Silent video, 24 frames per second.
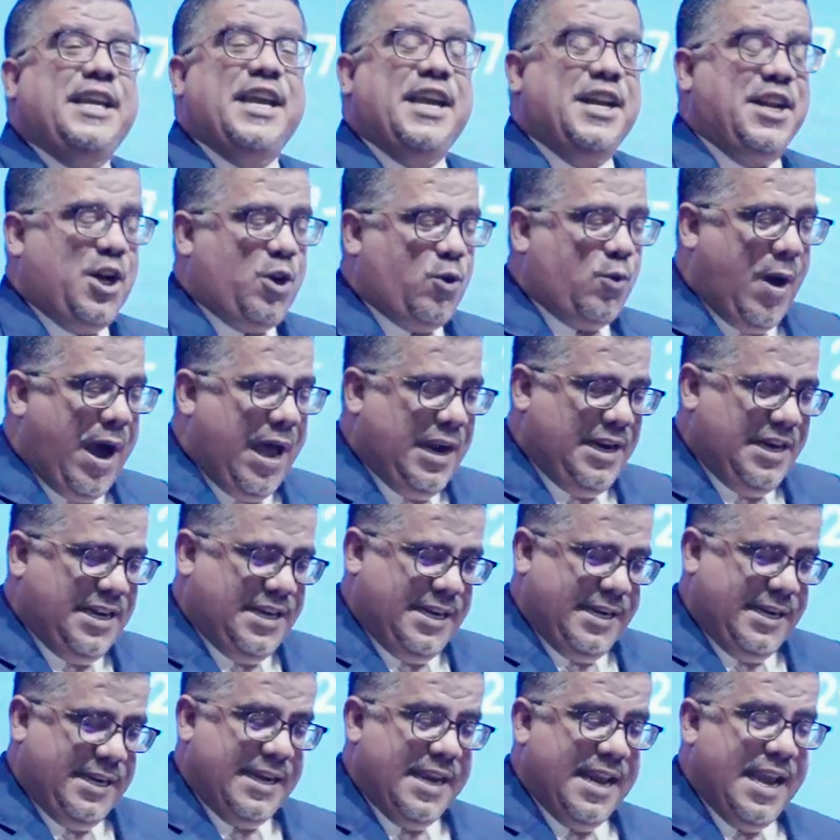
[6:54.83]

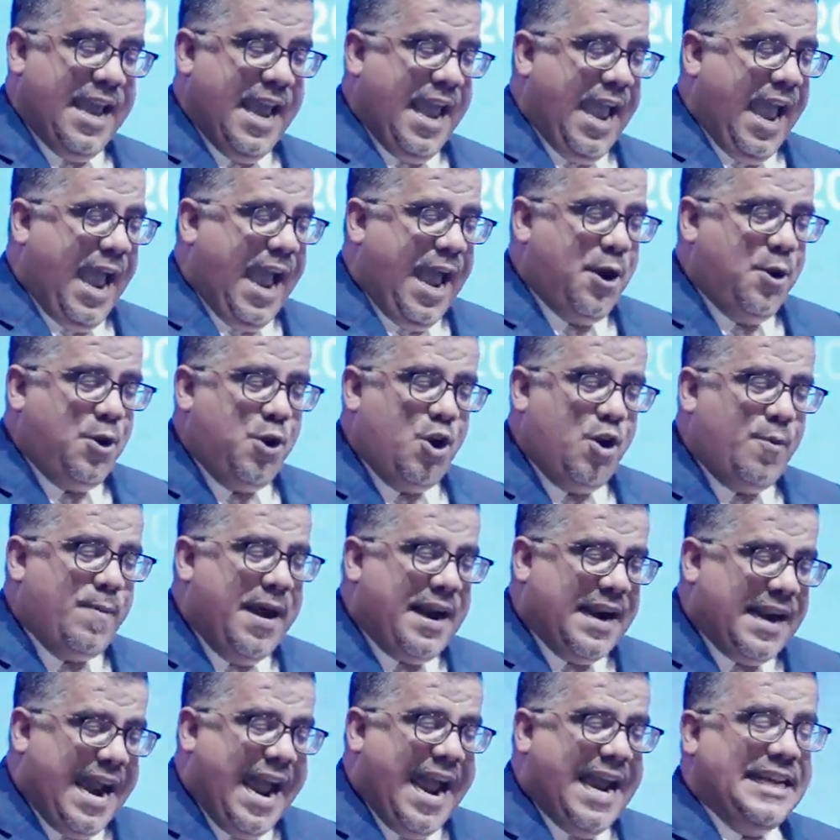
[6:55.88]
inequality, and human
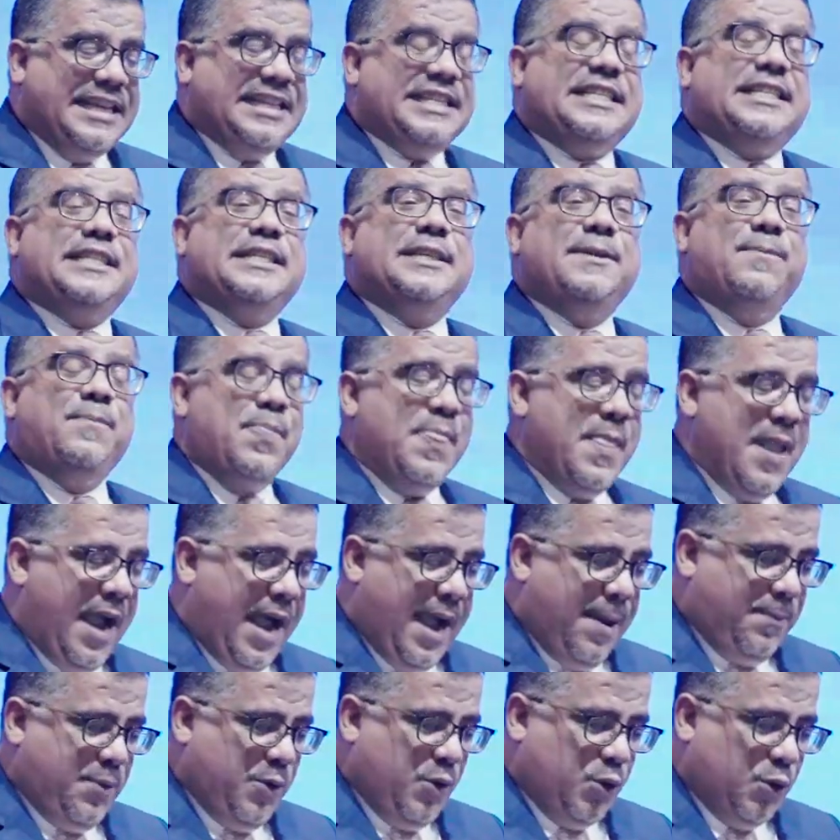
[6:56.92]
rights
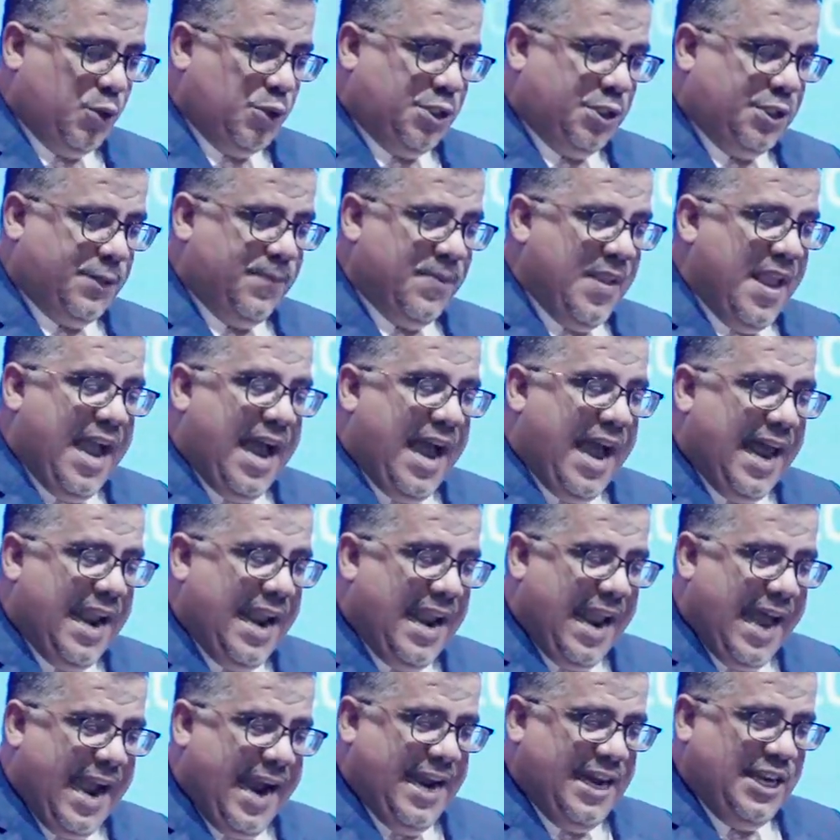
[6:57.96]
abuse
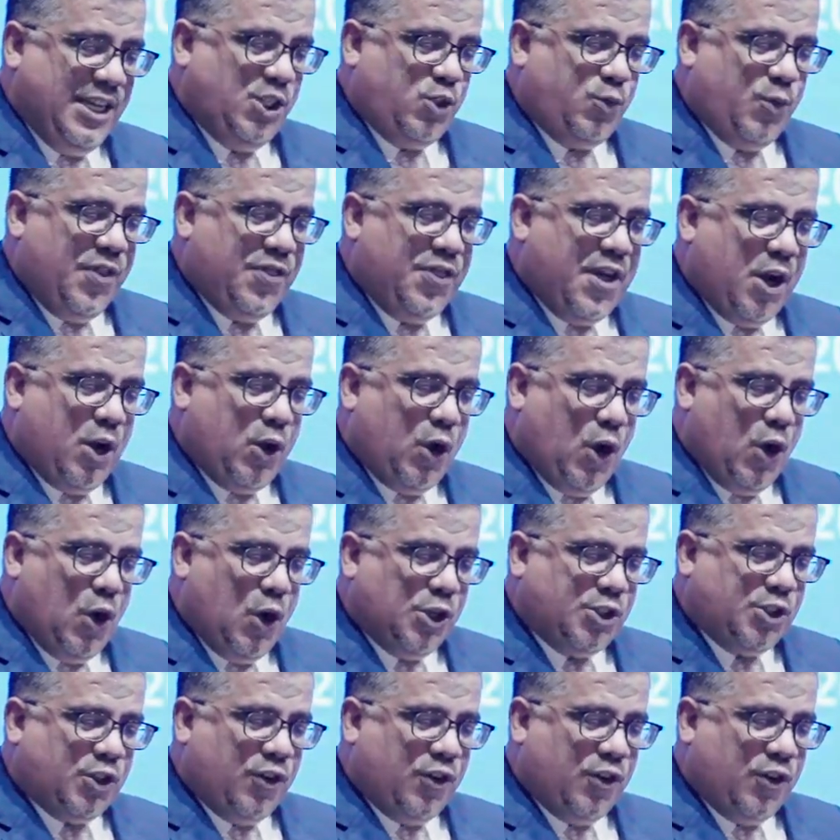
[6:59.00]
aligns with the goals